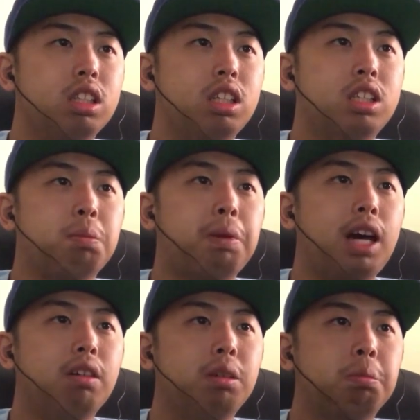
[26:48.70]
It's a
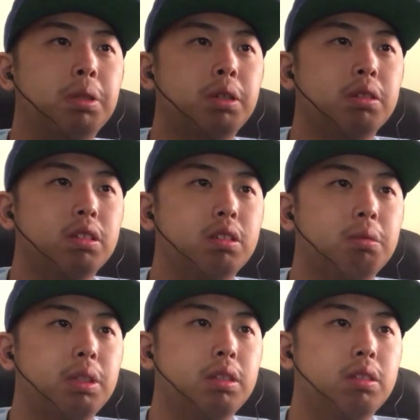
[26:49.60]
power pill.
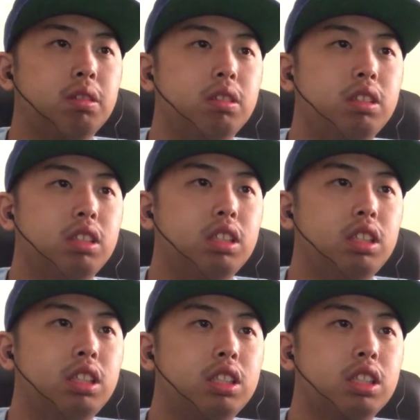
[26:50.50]

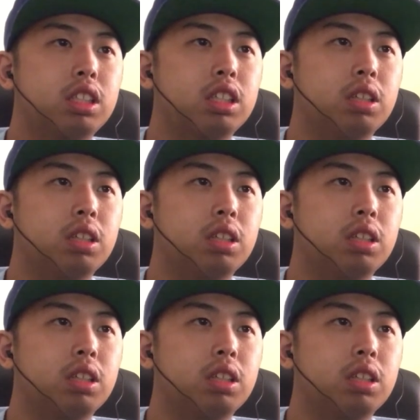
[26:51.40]
You didn't